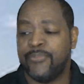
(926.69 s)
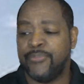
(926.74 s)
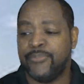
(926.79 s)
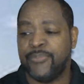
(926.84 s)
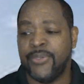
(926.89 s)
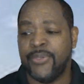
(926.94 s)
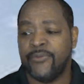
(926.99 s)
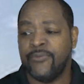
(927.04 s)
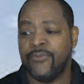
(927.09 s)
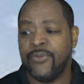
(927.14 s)

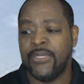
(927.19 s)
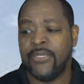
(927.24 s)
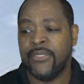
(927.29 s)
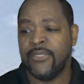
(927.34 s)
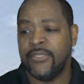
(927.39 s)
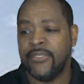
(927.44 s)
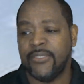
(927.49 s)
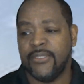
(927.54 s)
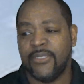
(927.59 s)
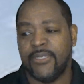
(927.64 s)
But
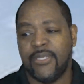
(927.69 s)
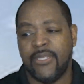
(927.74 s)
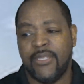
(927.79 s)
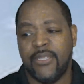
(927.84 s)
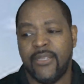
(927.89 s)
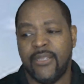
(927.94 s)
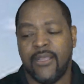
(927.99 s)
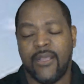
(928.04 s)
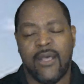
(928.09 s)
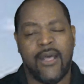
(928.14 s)
really,
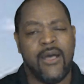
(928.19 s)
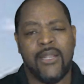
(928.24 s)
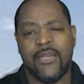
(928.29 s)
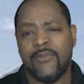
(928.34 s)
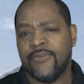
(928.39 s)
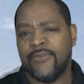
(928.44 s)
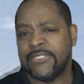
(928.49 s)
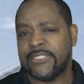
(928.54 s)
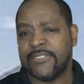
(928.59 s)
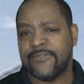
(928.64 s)

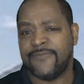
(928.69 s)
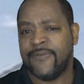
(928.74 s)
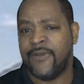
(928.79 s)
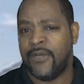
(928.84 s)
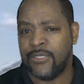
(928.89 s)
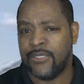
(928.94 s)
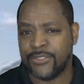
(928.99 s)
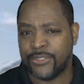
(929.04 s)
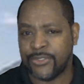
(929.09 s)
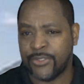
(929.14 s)
all of us have
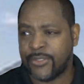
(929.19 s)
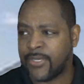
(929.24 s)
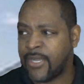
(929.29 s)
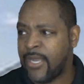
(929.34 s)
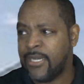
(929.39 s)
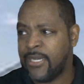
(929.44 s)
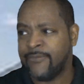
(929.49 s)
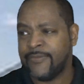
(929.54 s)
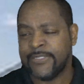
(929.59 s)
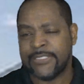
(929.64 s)
fallen short.
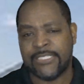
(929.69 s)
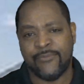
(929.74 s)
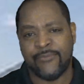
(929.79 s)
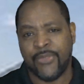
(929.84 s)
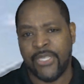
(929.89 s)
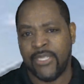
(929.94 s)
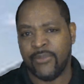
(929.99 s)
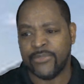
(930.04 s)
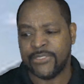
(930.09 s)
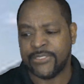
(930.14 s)
All of us have
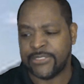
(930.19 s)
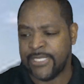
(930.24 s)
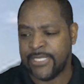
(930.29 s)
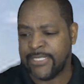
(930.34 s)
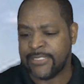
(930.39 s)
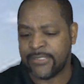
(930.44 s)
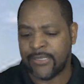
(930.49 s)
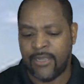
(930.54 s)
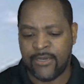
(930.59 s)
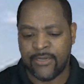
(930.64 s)
made
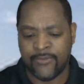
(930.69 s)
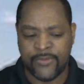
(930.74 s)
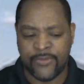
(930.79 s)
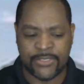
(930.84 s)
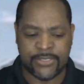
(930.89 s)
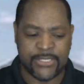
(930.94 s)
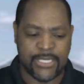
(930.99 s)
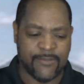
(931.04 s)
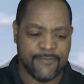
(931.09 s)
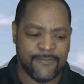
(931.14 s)
mistakes. All of
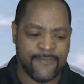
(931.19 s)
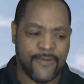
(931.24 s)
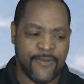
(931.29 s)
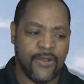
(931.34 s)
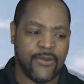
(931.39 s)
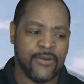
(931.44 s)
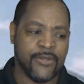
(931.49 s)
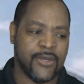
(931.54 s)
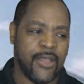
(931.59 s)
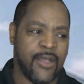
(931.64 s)
us have
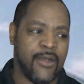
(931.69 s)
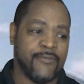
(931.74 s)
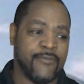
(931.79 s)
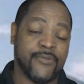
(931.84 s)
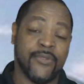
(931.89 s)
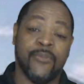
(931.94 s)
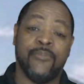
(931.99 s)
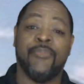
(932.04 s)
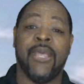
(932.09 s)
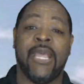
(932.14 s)
fallen
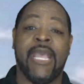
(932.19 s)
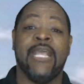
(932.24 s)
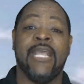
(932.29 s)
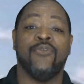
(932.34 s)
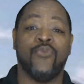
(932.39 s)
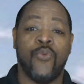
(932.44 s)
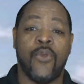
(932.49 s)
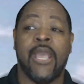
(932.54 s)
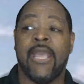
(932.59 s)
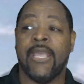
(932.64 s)
off the
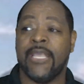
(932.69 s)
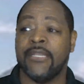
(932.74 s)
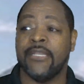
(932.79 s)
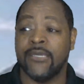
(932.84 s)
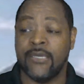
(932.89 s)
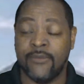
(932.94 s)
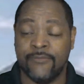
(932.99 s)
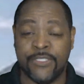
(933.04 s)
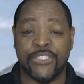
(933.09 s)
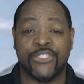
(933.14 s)
bandwagon
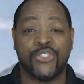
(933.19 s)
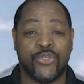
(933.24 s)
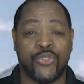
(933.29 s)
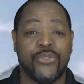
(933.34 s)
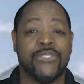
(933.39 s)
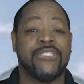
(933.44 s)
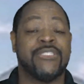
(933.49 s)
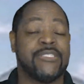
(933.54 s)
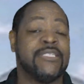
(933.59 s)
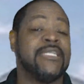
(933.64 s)
of this
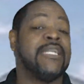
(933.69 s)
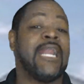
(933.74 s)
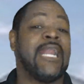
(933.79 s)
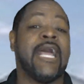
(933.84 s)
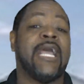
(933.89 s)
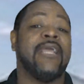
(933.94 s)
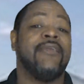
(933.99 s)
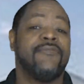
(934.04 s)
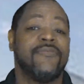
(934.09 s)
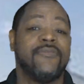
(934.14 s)
Christian
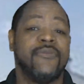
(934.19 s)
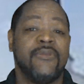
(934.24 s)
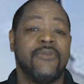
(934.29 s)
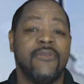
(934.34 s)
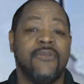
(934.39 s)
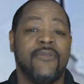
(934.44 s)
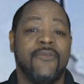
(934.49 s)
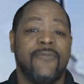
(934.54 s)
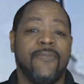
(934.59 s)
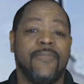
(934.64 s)
life.
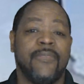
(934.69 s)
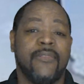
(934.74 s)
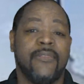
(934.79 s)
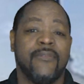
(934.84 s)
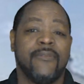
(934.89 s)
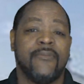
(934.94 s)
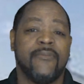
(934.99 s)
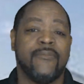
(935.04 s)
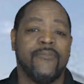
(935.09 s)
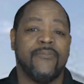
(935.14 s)

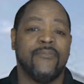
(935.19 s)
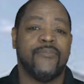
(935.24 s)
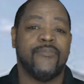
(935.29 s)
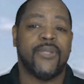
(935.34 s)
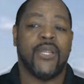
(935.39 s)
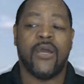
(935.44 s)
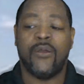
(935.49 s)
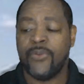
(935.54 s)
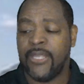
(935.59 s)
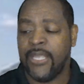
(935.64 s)

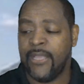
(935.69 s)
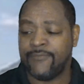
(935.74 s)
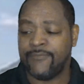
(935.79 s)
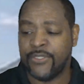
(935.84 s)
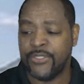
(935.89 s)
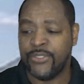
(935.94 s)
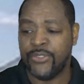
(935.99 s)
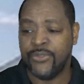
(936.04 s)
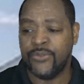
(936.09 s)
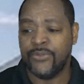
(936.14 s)
But all we have
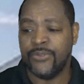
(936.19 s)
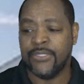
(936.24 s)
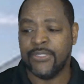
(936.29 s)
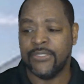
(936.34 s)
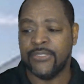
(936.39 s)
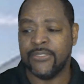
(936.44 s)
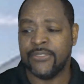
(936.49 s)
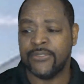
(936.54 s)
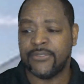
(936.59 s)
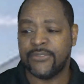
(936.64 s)
to do
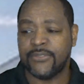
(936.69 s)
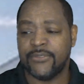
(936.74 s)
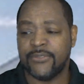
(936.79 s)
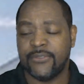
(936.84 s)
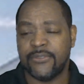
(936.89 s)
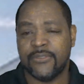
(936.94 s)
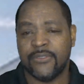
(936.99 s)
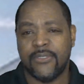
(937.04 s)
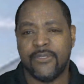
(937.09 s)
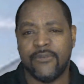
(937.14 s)
is
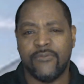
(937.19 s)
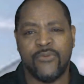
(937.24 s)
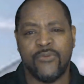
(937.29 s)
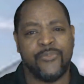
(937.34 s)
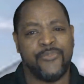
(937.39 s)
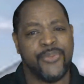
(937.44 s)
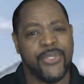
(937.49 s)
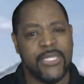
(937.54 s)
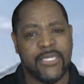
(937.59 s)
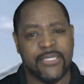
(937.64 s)

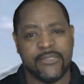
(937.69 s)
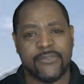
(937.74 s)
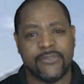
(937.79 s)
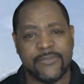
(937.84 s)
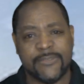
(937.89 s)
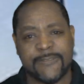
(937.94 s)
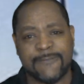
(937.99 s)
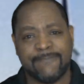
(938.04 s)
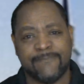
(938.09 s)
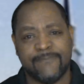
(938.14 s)

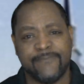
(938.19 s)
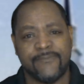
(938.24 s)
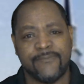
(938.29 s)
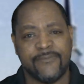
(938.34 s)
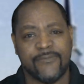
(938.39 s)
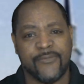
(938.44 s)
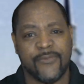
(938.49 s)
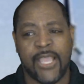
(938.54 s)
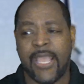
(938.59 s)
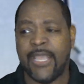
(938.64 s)
repent,
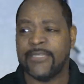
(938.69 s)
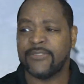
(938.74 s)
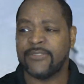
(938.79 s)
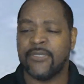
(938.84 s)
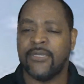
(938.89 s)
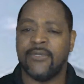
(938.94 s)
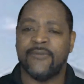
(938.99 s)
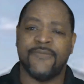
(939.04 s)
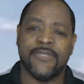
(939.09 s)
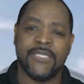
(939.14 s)
ask
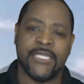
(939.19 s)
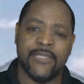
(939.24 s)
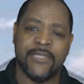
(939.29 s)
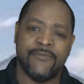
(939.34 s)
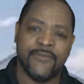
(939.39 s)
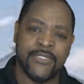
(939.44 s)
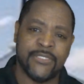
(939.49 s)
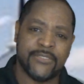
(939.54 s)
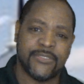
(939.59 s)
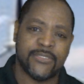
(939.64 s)
God
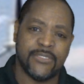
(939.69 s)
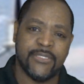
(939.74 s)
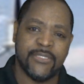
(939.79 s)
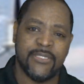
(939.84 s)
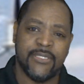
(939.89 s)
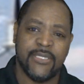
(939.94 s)
forgiveness,